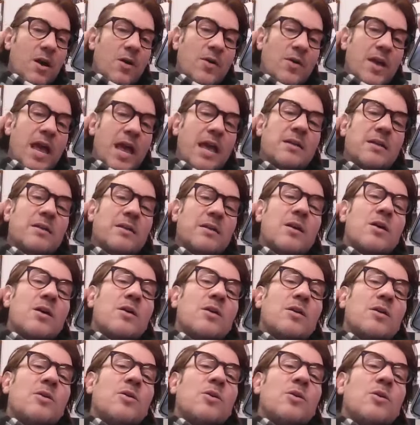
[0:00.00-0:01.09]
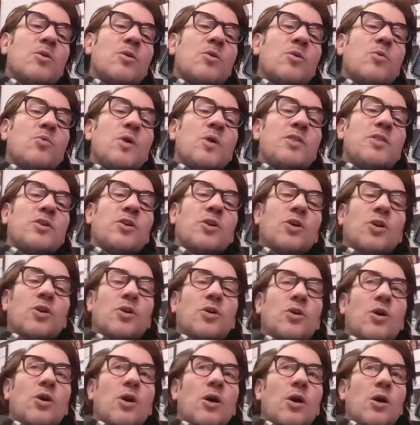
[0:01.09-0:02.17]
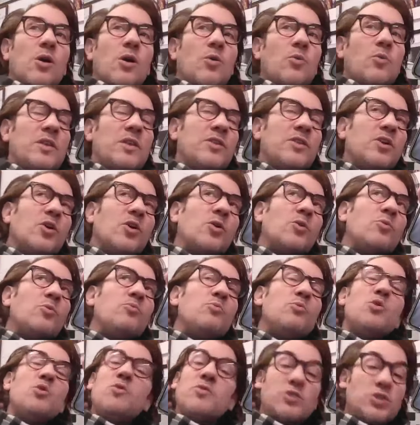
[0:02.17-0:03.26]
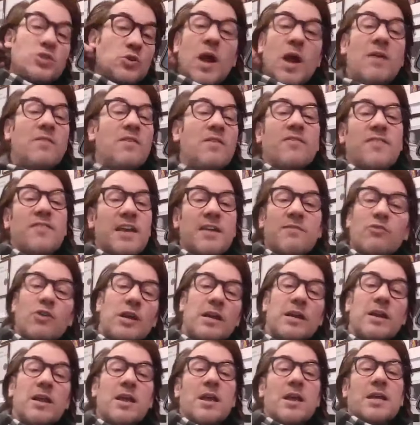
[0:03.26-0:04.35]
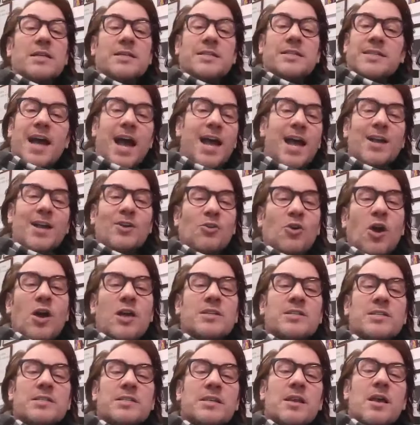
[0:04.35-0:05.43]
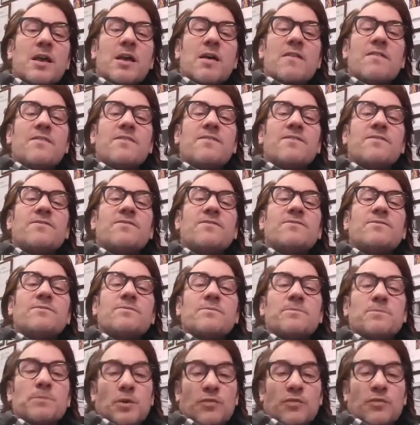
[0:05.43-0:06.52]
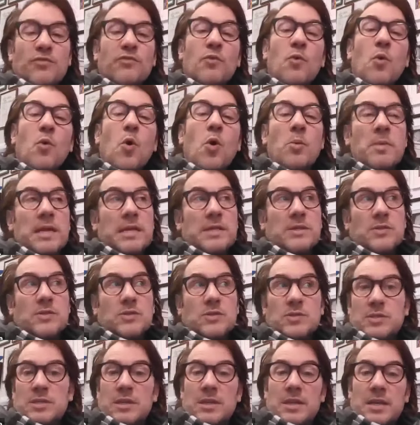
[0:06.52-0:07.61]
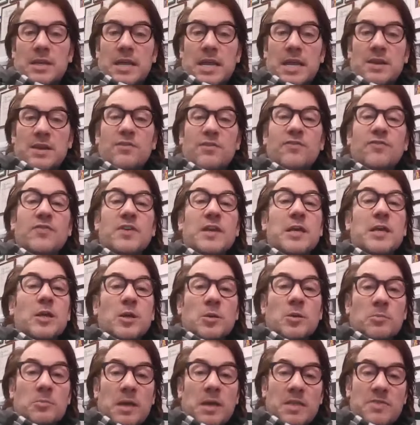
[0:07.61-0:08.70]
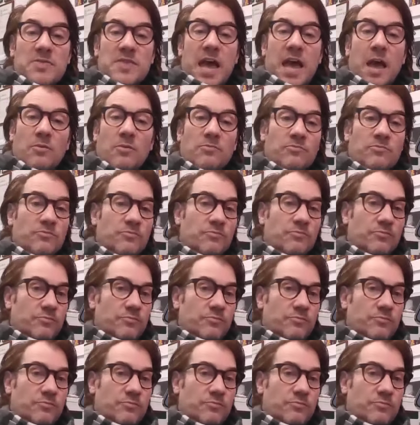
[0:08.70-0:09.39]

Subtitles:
Okay. With her, do you have a favorite Diana Ross performance in a film that,